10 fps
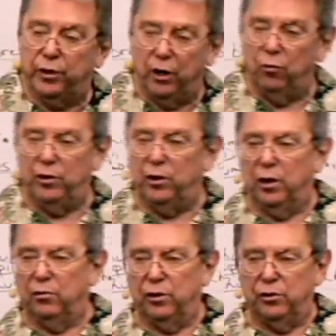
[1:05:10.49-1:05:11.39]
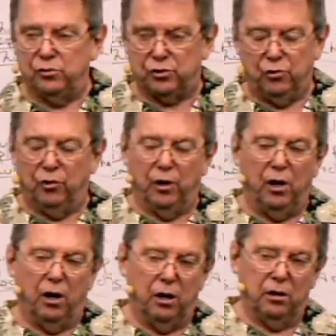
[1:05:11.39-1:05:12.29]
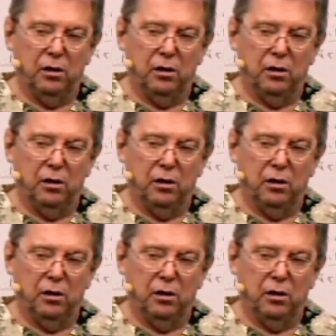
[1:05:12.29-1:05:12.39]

to care whether you got on a new suit or not.